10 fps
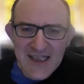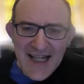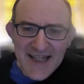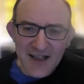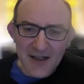
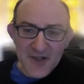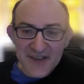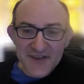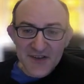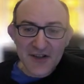And I'll be
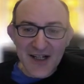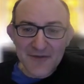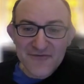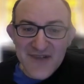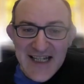honest, I
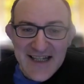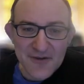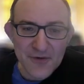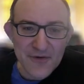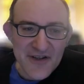really
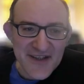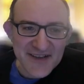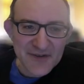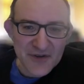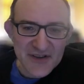thought that
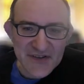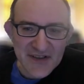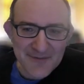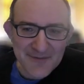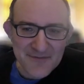this was
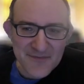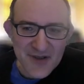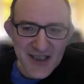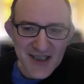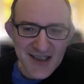
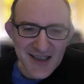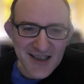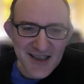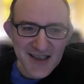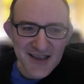going
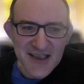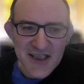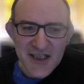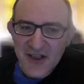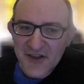
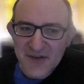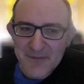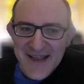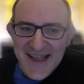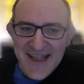to
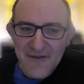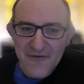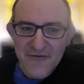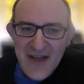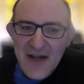be
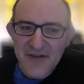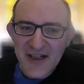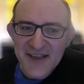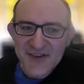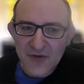very,
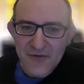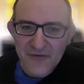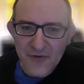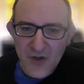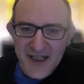very strong
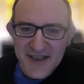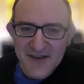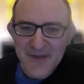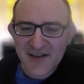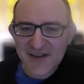for
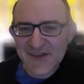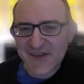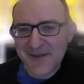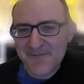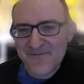white, because
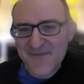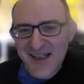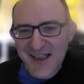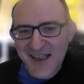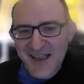
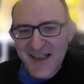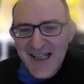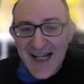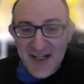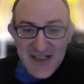
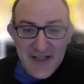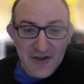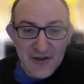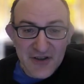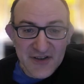actually, if
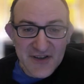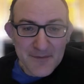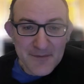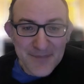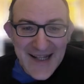you look at
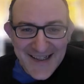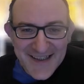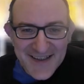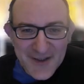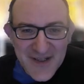the
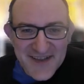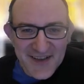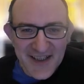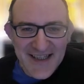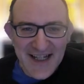black
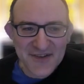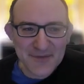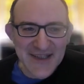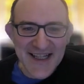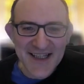queenside
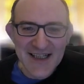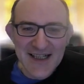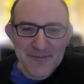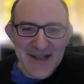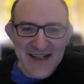counterplay,
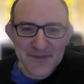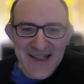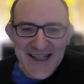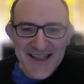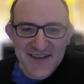black's
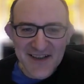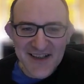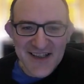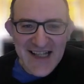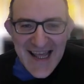played
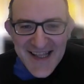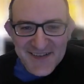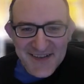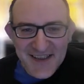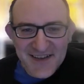
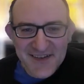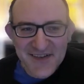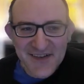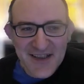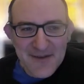
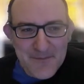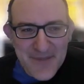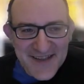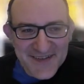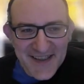a6,
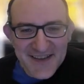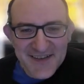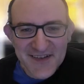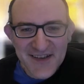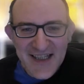
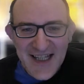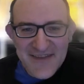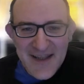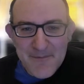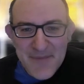b6,
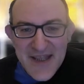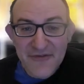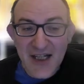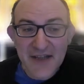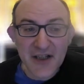and then
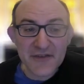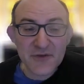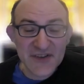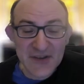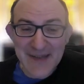b5
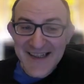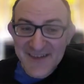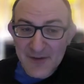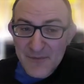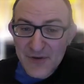afterwards. So black
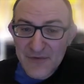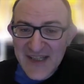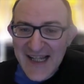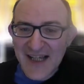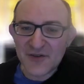is a move
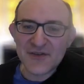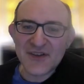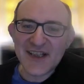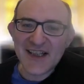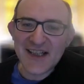down
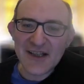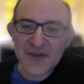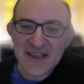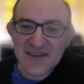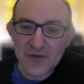
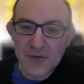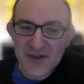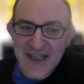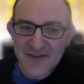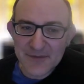on its normal
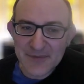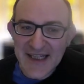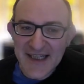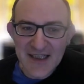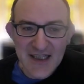
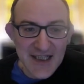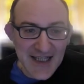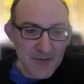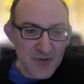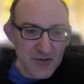counterplay.
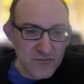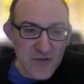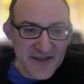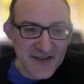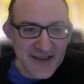And well,
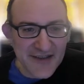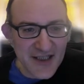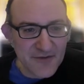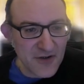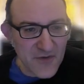white's done
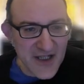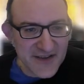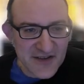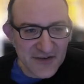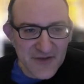nothing wrong. White's
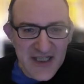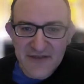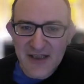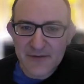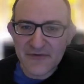just really
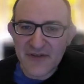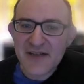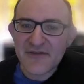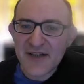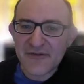developed
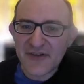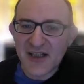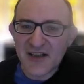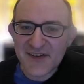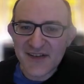very, very
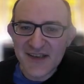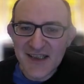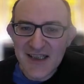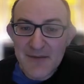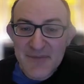fast.
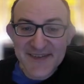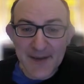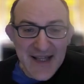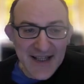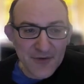But
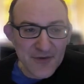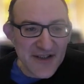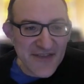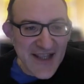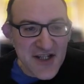
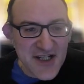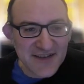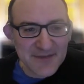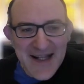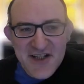somehow the
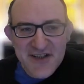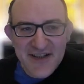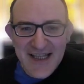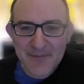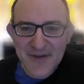engines managed to
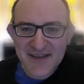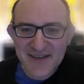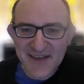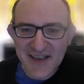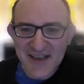keep
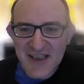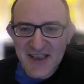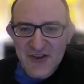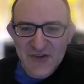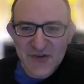it
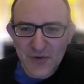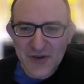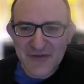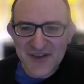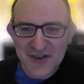sort
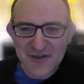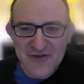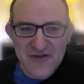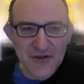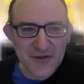of under
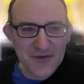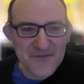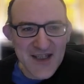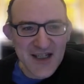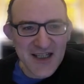control.
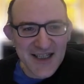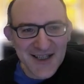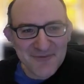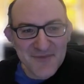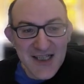
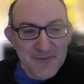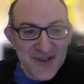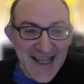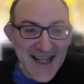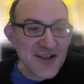But
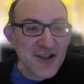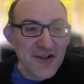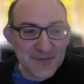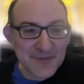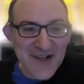again,
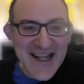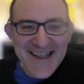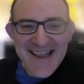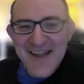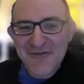this
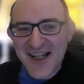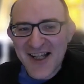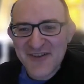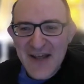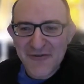break,
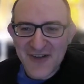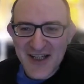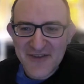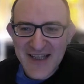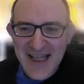e5 and
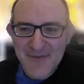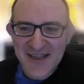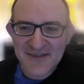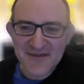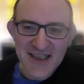f5 came in.